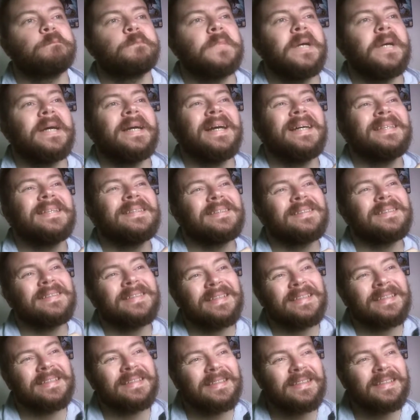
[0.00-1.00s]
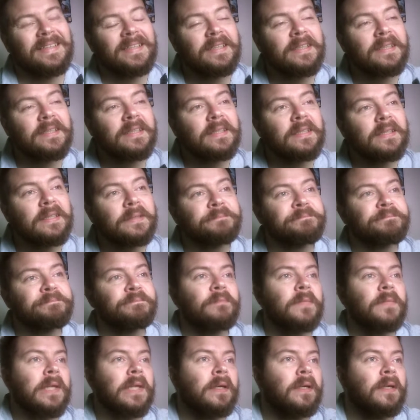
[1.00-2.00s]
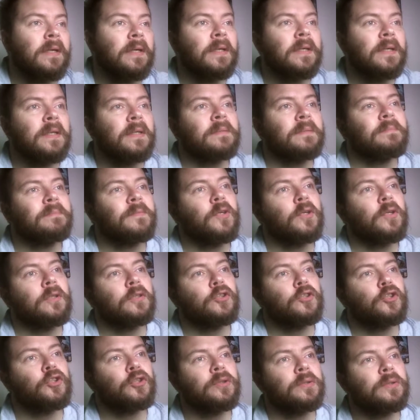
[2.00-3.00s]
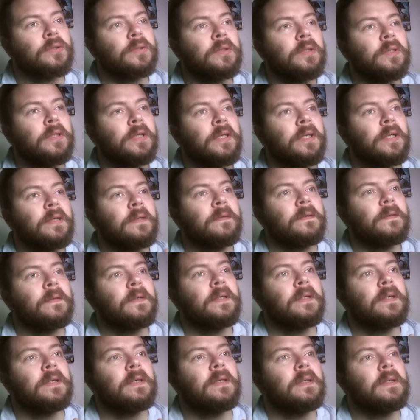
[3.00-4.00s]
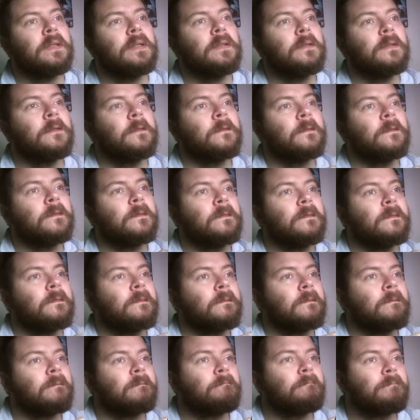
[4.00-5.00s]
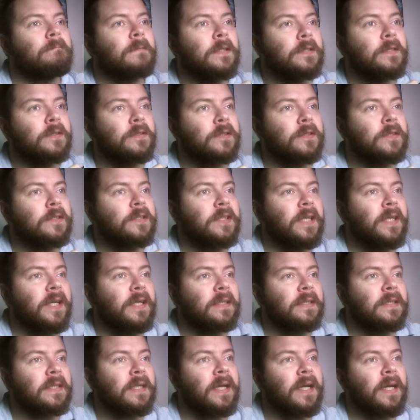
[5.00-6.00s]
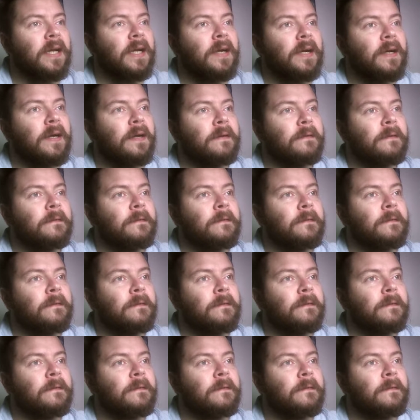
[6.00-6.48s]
I had this idea. I'm not sure. Monster child care.